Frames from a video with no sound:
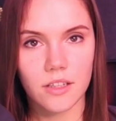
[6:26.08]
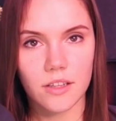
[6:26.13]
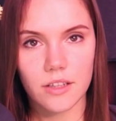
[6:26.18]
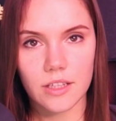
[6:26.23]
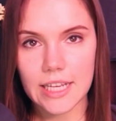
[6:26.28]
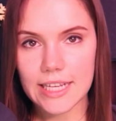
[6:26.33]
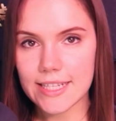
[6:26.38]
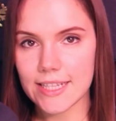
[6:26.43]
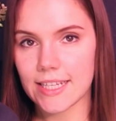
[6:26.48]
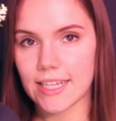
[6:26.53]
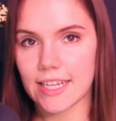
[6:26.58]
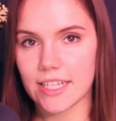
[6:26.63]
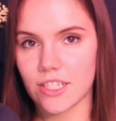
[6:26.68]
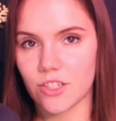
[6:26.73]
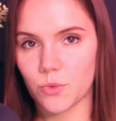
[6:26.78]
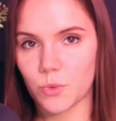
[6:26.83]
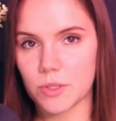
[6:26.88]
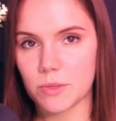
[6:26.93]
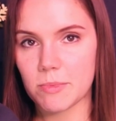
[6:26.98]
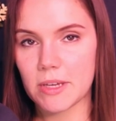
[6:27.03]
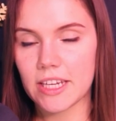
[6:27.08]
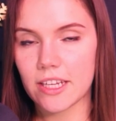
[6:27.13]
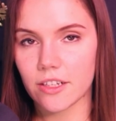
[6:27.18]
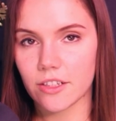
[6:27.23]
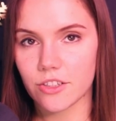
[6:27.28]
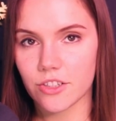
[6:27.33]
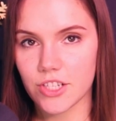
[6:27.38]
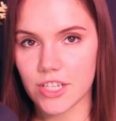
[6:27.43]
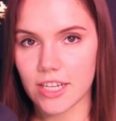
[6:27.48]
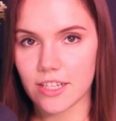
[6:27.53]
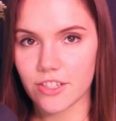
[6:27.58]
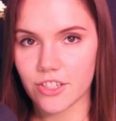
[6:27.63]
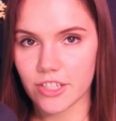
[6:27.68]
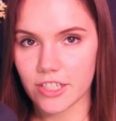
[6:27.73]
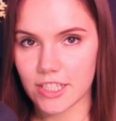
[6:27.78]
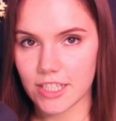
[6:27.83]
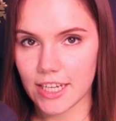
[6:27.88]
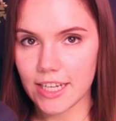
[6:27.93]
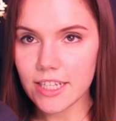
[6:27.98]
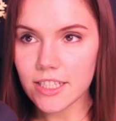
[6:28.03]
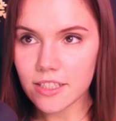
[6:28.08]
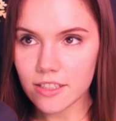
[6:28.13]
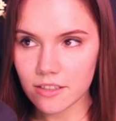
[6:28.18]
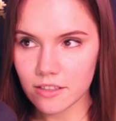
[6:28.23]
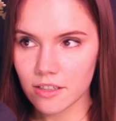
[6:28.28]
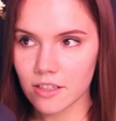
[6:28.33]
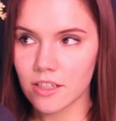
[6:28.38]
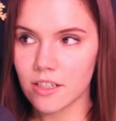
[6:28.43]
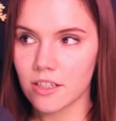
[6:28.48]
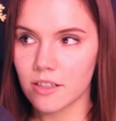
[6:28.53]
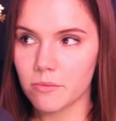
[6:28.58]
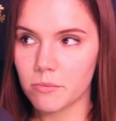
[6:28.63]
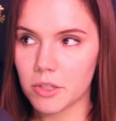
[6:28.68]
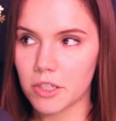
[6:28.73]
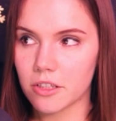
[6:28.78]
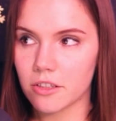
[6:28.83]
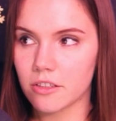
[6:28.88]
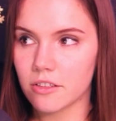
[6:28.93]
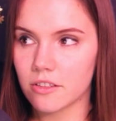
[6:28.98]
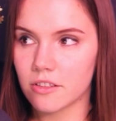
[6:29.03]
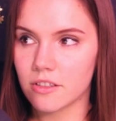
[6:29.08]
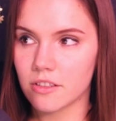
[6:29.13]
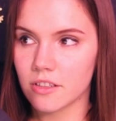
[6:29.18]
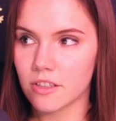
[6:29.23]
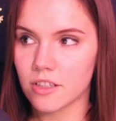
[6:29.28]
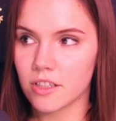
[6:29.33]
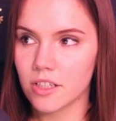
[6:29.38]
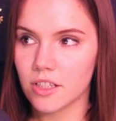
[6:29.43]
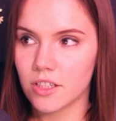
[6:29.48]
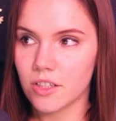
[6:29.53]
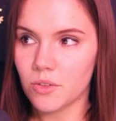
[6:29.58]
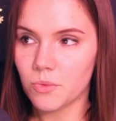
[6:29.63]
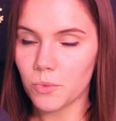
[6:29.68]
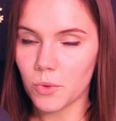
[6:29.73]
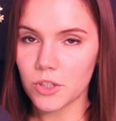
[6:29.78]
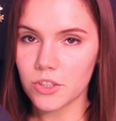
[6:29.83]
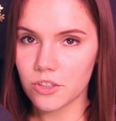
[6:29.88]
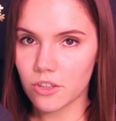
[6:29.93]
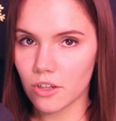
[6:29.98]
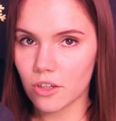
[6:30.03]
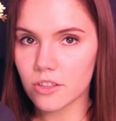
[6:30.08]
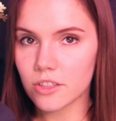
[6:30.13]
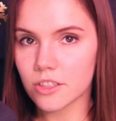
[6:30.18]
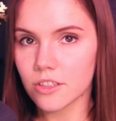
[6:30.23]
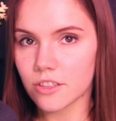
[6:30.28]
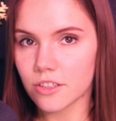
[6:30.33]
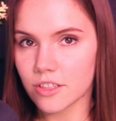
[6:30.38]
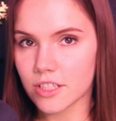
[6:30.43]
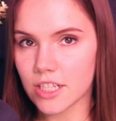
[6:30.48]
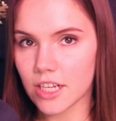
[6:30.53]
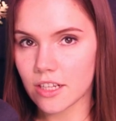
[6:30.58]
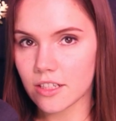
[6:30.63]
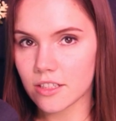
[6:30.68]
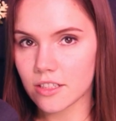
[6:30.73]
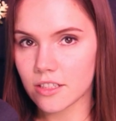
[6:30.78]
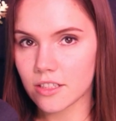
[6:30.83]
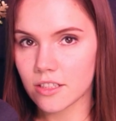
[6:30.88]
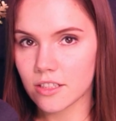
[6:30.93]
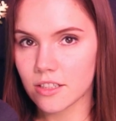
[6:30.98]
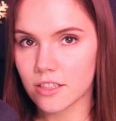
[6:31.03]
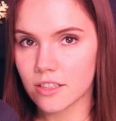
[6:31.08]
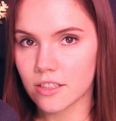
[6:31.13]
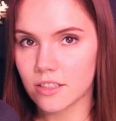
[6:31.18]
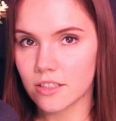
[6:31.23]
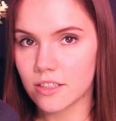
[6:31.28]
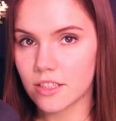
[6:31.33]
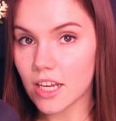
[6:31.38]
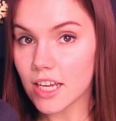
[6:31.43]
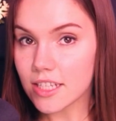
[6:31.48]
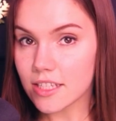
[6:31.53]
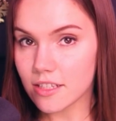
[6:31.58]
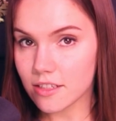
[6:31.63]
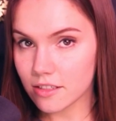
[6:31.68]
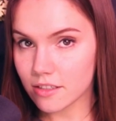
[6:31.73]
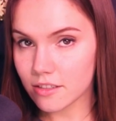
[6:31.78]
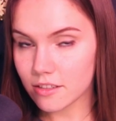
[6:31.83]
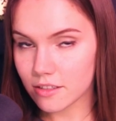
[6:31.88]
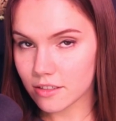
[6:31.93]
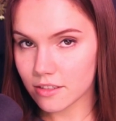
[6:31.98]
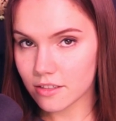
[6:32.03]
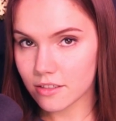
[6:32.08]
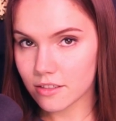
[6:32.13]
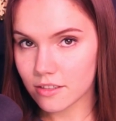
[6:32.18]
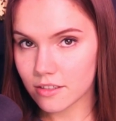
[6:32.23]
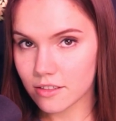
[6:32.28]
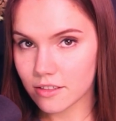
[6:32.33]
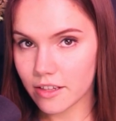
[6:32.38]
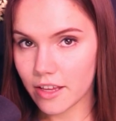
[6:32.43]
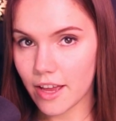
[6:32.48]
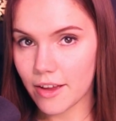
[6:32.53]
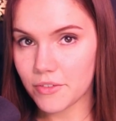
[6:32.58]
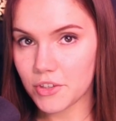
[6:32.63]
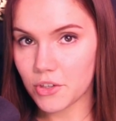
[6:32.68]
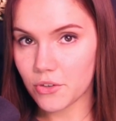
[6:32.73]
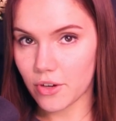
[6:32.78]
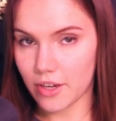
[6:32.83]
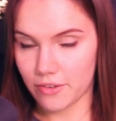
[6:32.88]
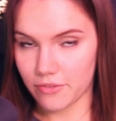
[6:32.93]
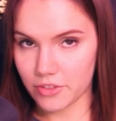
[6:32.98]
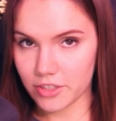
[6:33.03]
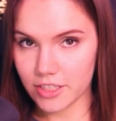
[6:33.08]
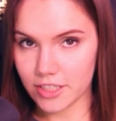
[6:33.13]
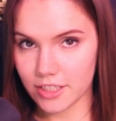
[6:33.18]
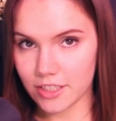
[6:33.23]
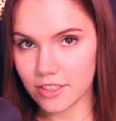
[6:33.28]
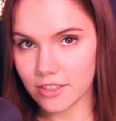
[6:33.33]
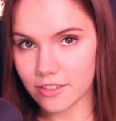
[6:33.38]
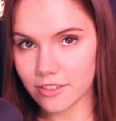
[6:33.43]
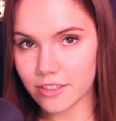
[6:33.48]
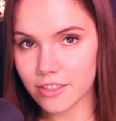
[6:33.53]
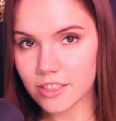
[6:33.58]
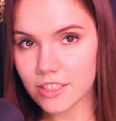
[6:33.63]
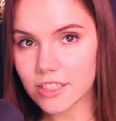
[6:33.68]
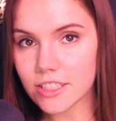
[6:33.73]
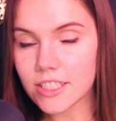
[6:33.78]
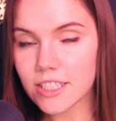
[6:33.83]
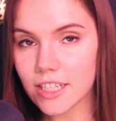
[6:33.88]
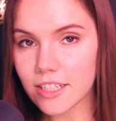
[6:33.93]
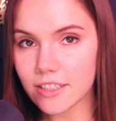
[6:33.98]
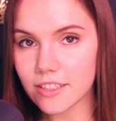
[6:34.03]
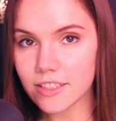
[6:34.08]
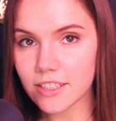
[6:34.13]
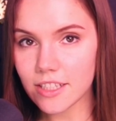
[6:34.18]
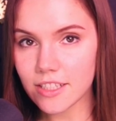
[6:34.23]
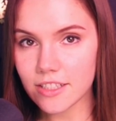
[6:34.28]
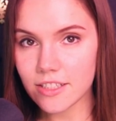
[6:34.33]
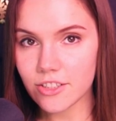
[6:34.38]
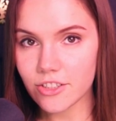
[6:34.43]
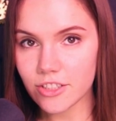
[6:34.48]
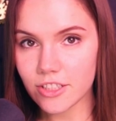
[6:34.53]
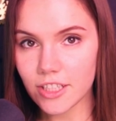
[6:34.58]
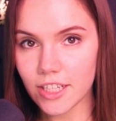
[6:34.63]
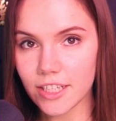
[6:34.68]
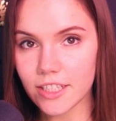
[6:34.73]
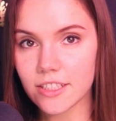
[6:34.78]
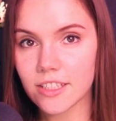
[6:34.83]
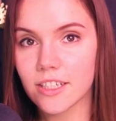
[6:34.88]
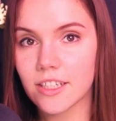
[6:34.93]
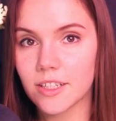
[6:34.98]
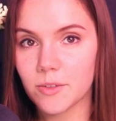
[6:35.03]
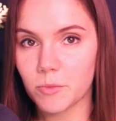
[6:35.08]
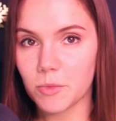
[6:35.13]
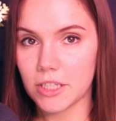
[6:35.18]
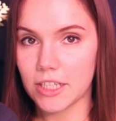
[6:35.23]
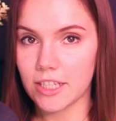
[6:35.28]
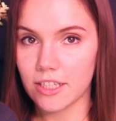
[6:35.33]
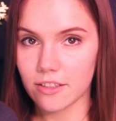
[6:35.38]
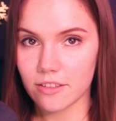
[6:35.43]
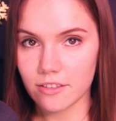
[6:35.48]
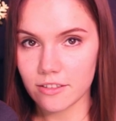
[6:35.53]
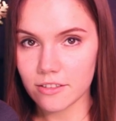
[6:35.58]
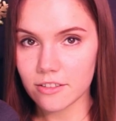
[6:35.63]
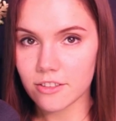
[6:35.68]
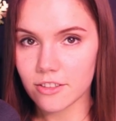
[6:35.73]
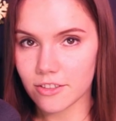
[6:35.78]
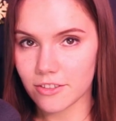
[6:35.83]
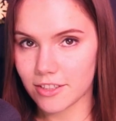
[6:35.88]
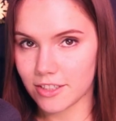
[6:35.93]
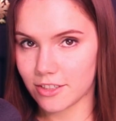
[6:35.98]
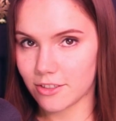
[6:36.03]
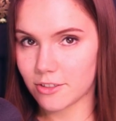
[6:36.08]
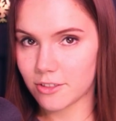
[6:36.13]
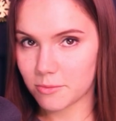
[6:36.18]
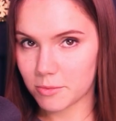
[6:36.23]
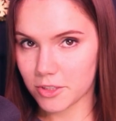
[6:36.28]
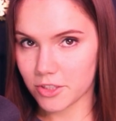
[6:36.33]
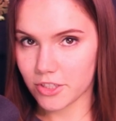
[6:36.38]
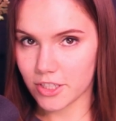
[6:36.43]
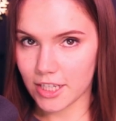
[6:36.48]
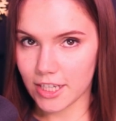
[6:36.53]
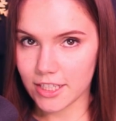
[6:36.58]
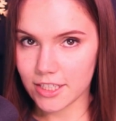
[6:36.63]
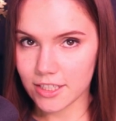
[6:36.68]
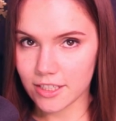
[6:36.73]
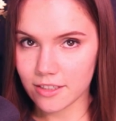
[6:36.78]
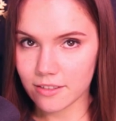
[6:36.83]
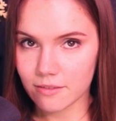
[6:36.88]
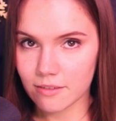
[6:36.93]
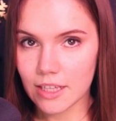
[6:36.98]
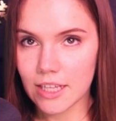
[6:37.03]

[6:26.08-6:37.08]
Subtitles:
The last thing I did was making a croissant rotate, because what golden croissant doesn't? Have you ever seen a golden croissant that doesn't rotate? Me neither, so it needed to be rotating.